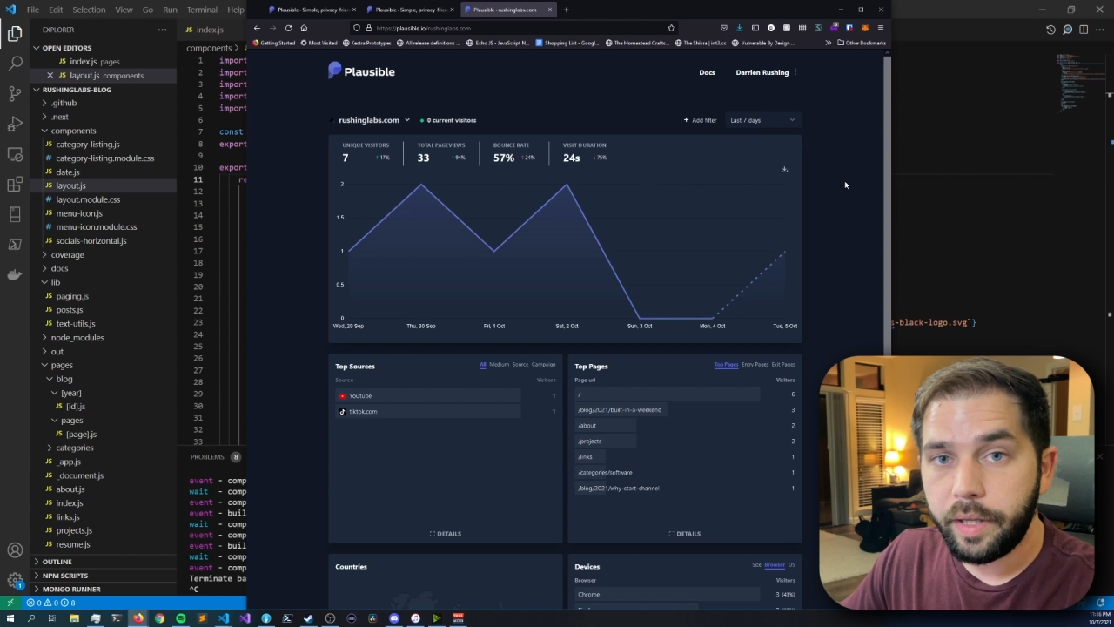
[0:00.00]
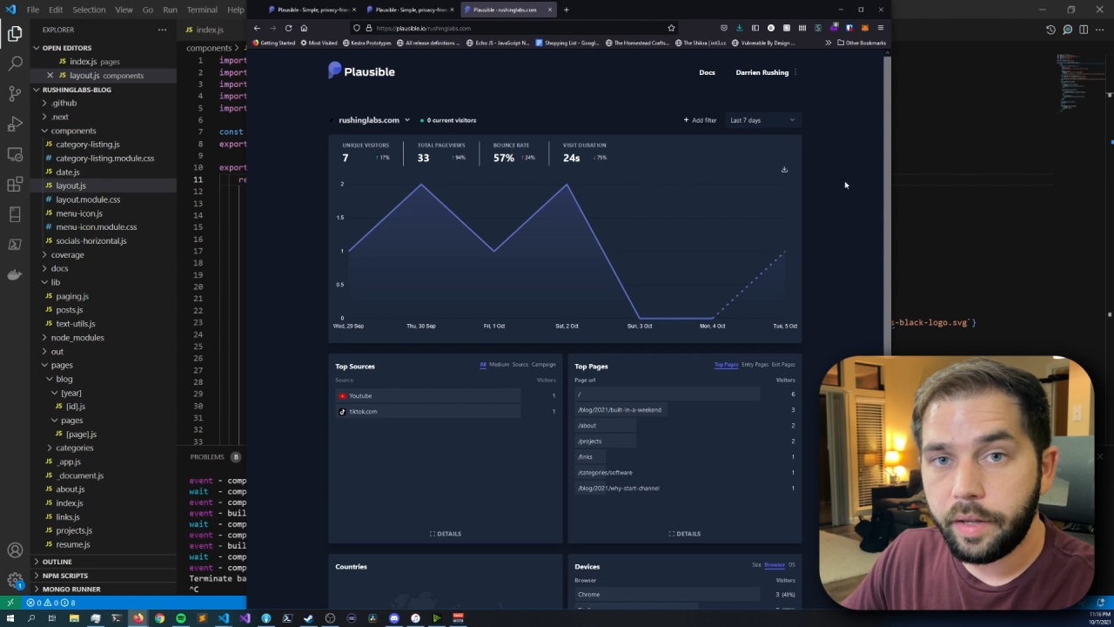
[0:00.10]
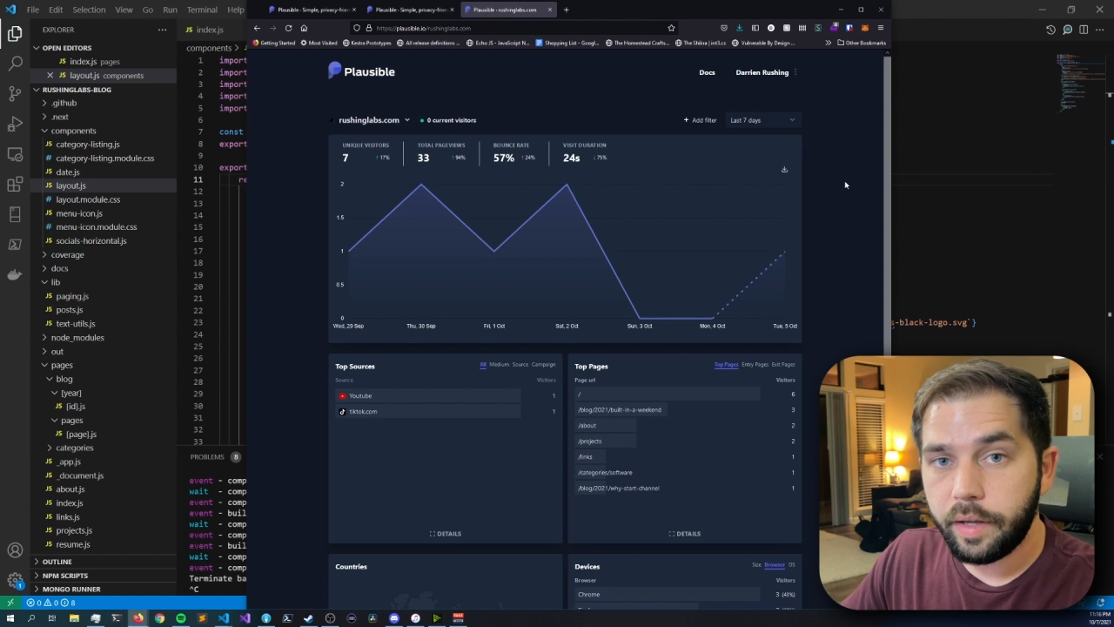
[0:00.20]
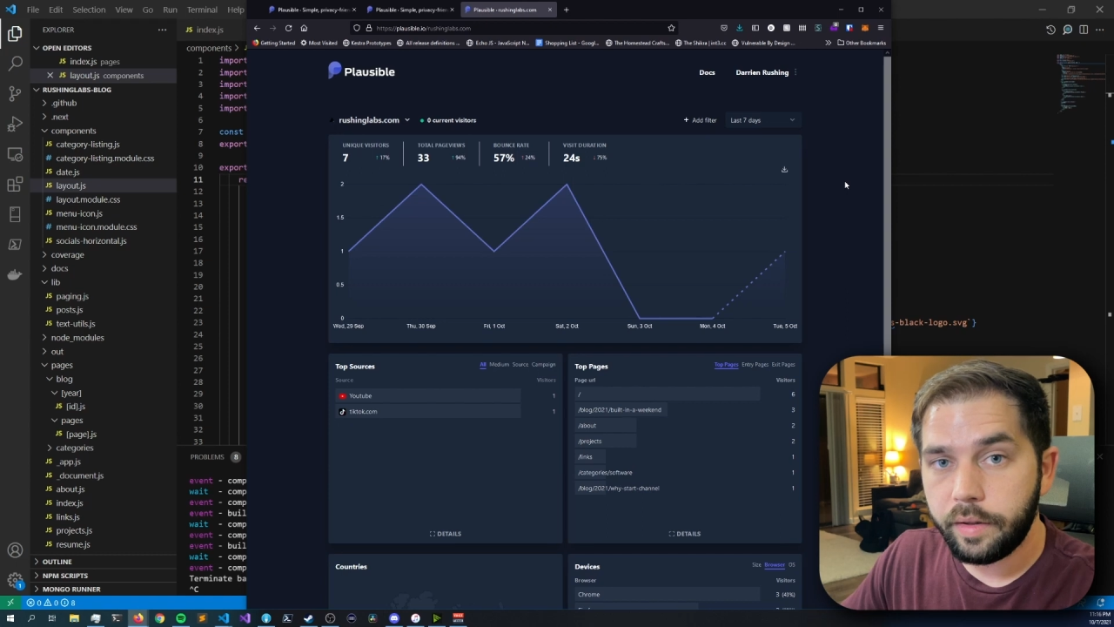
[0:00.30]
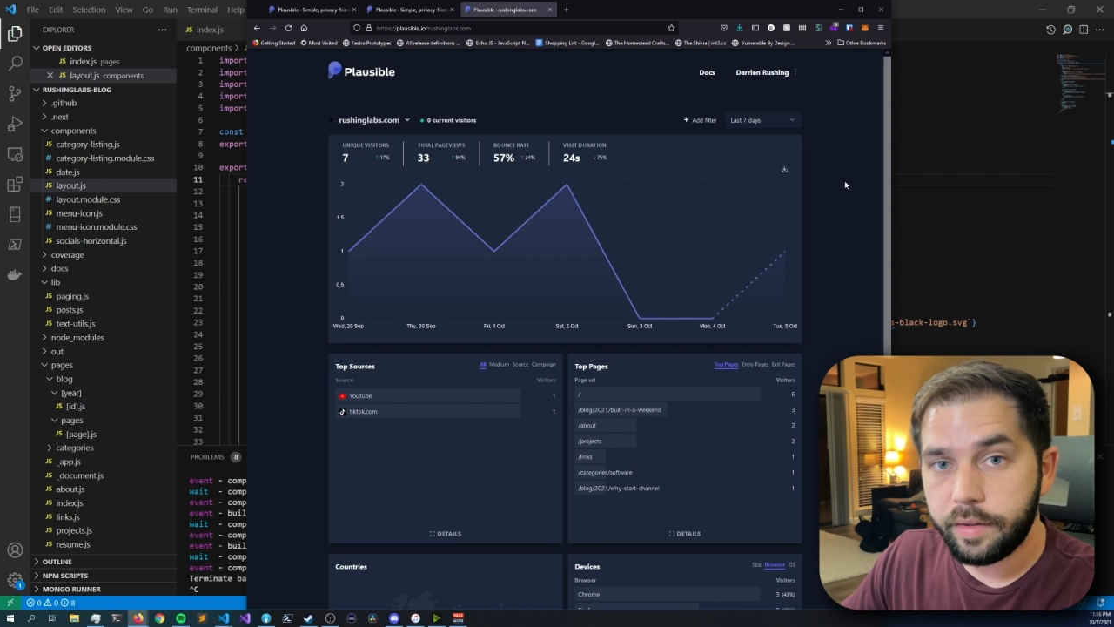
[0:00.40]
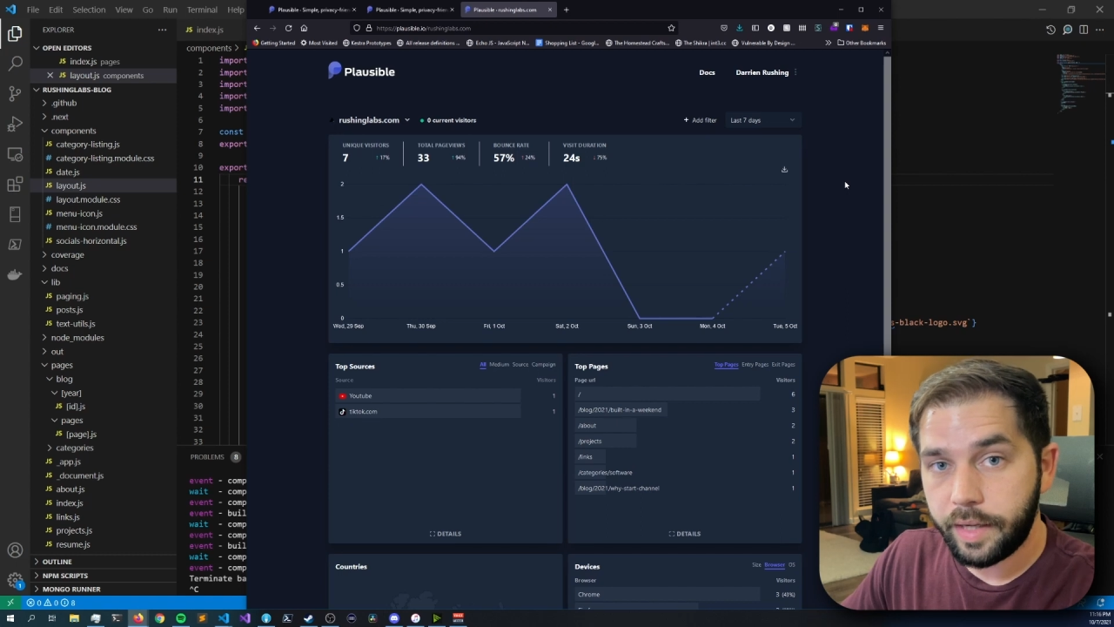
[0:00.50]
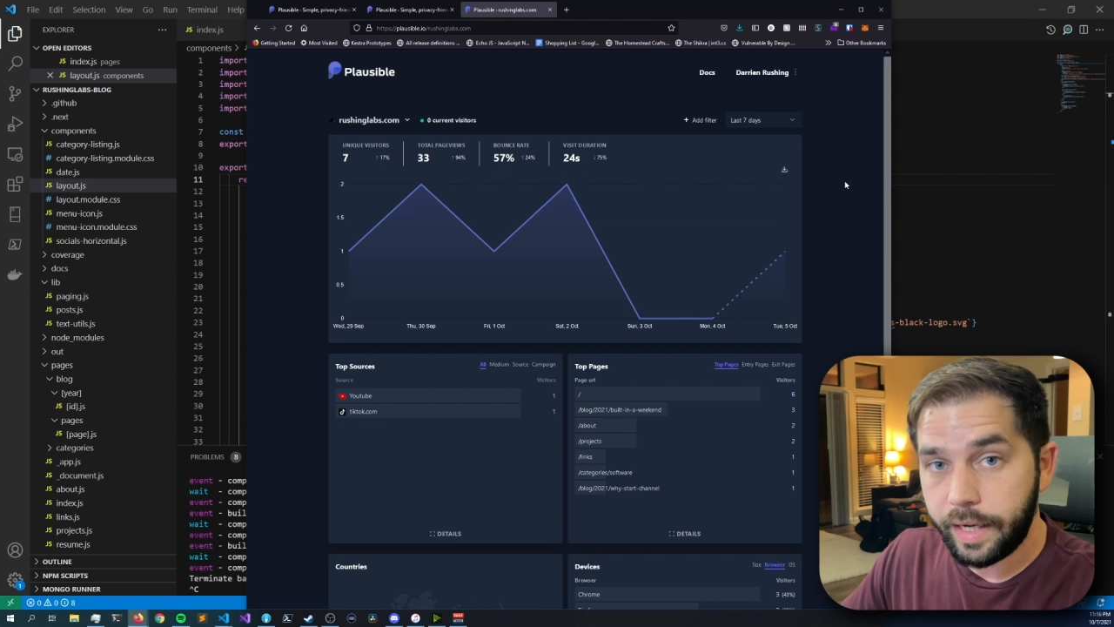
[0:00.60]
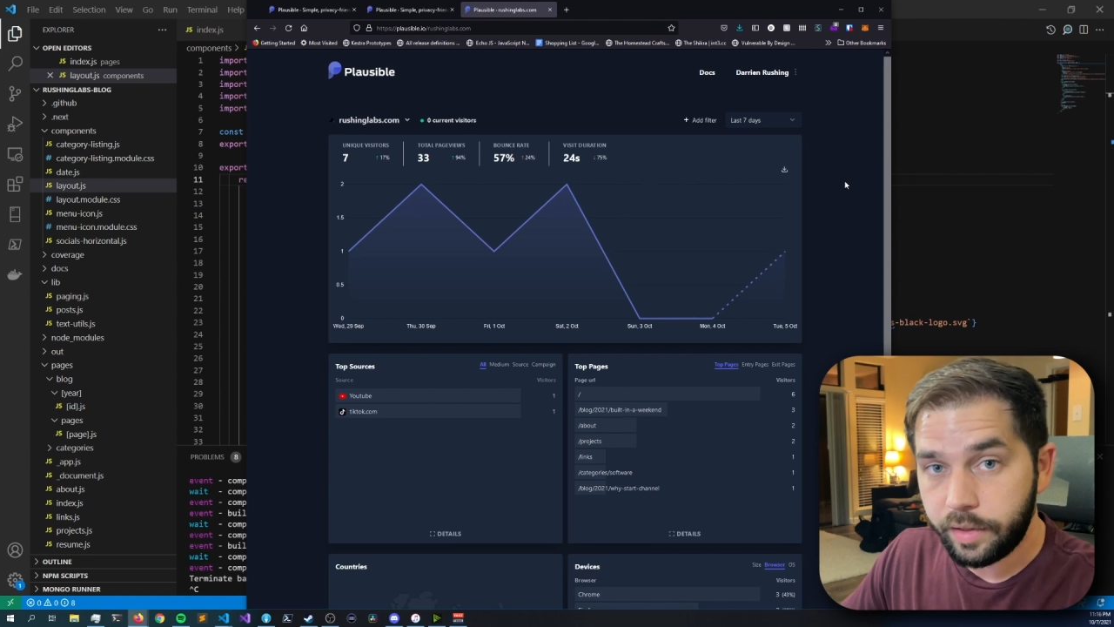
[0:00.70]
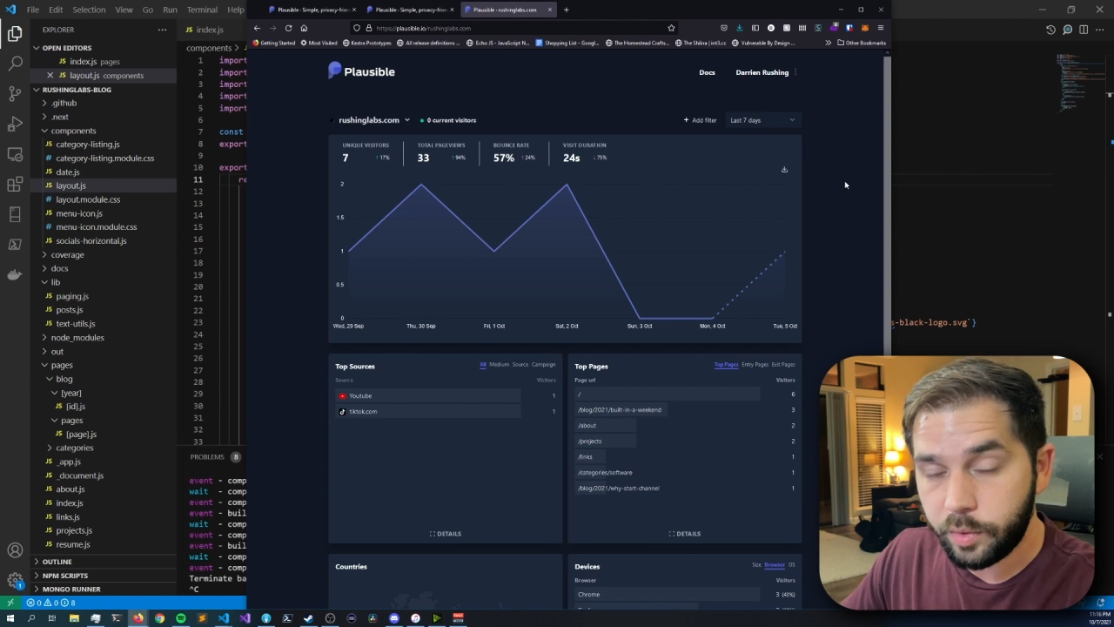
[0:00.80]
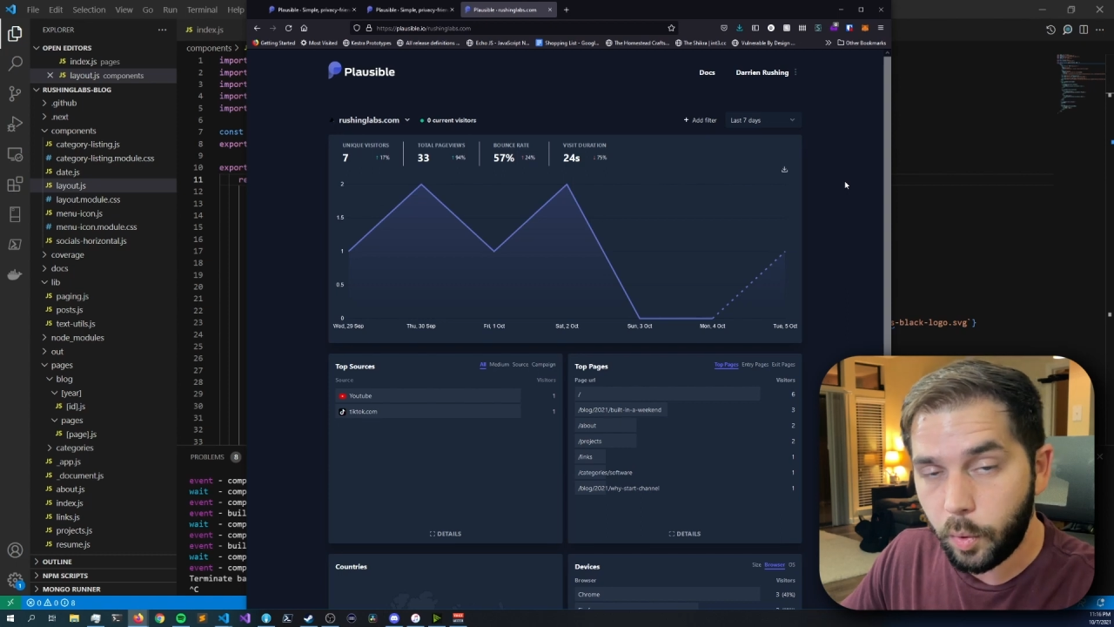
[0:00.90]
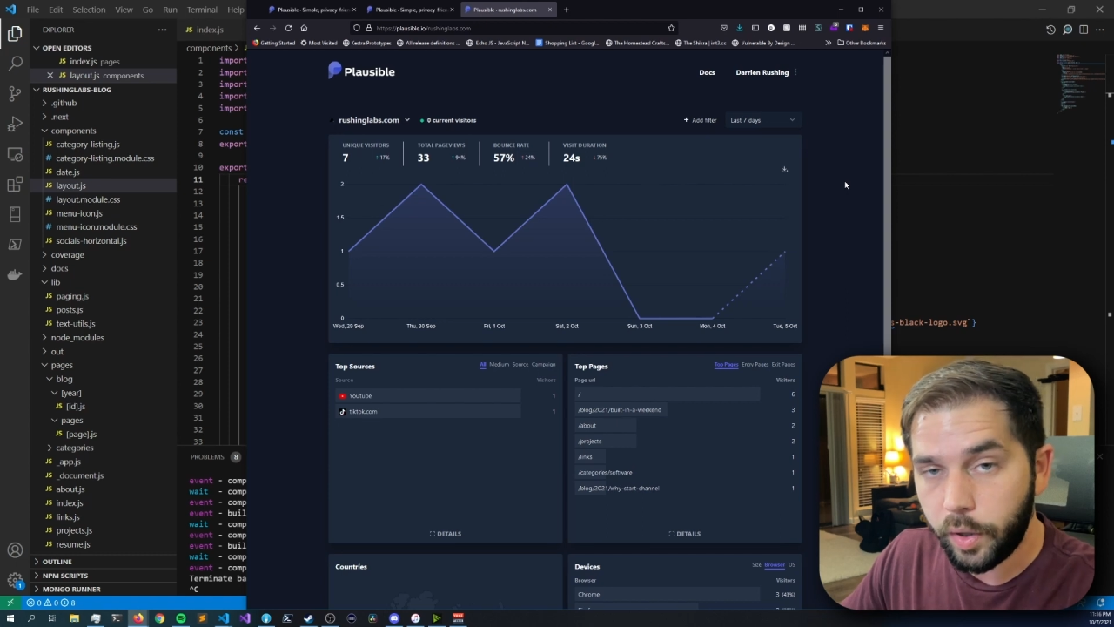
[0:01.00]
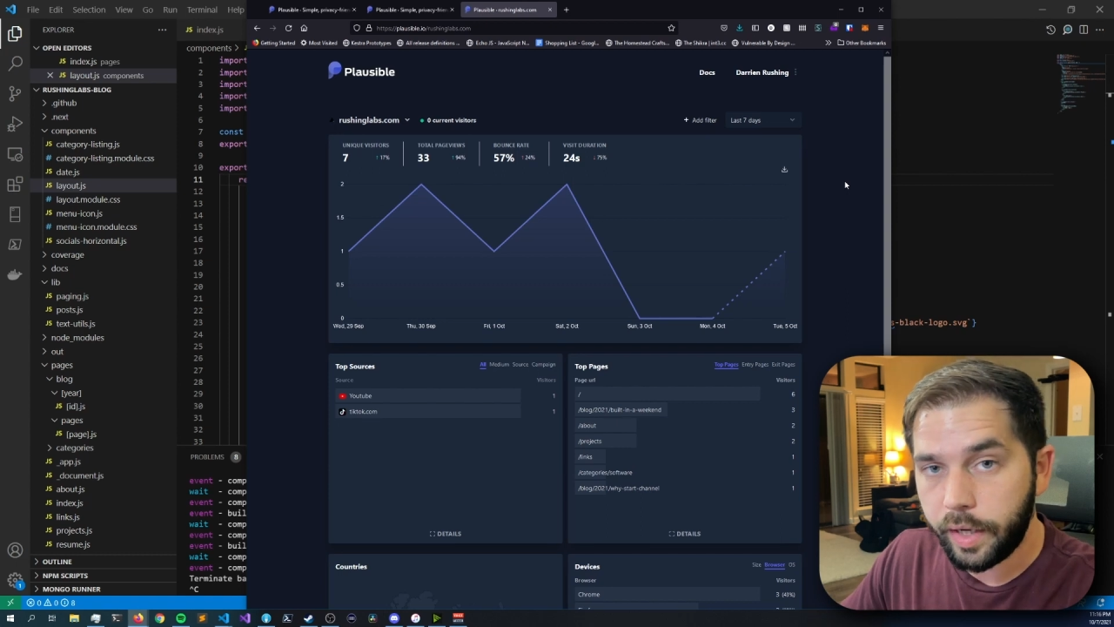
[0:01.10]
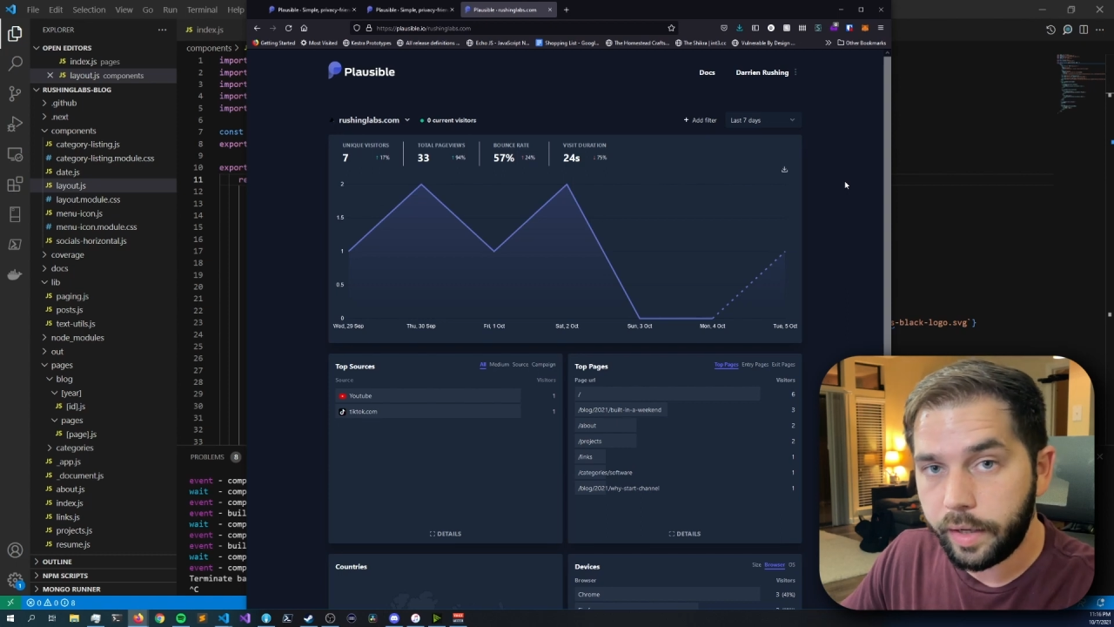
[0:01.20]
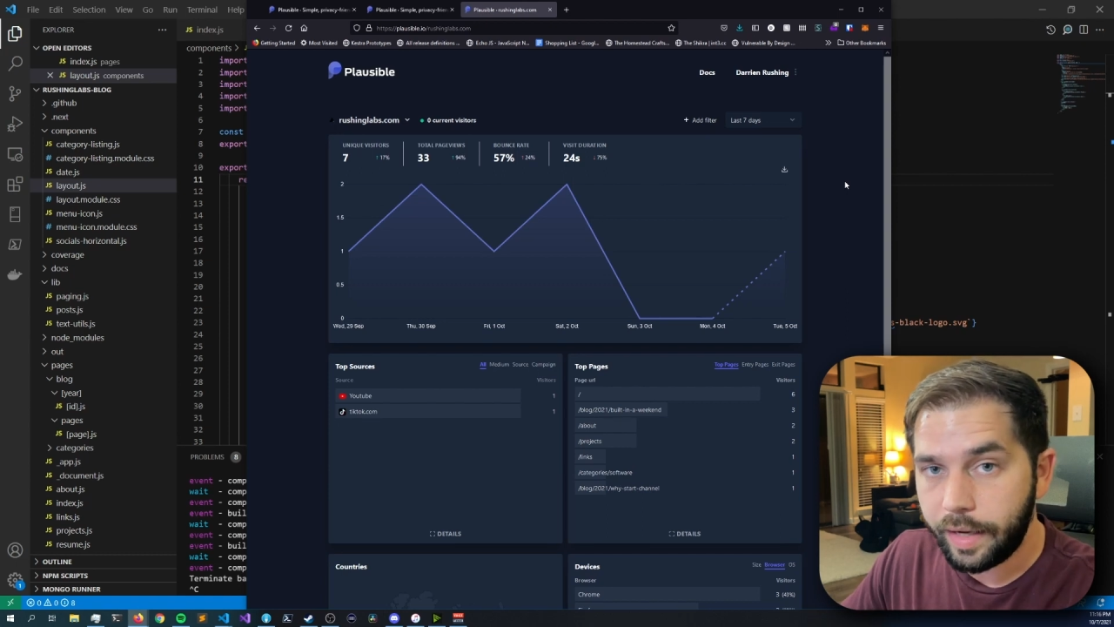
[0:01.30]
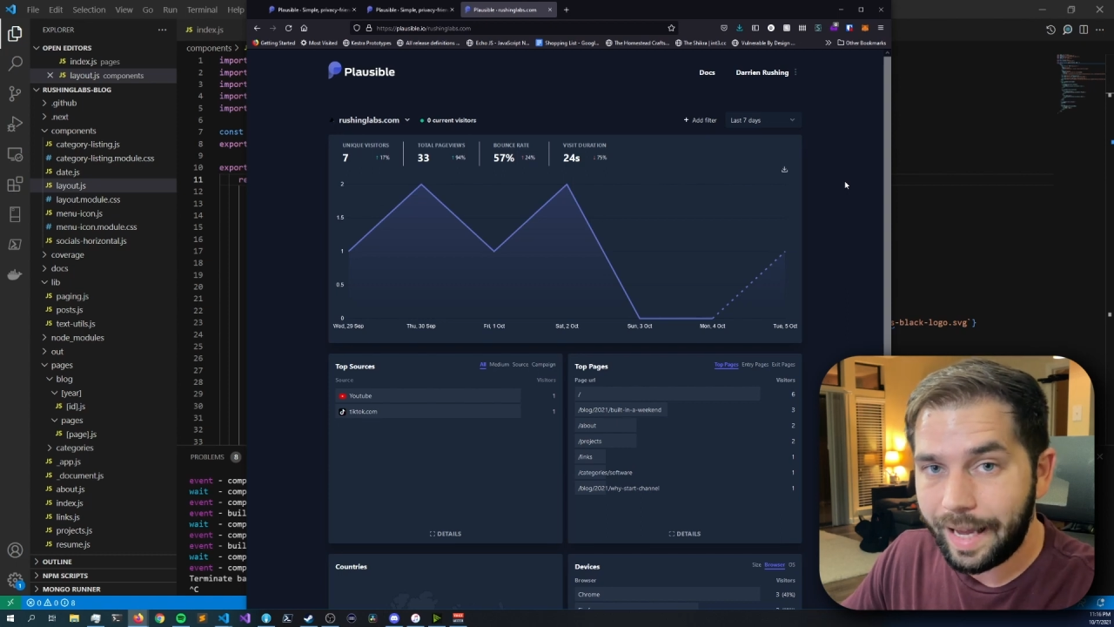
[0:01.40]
that the site is working,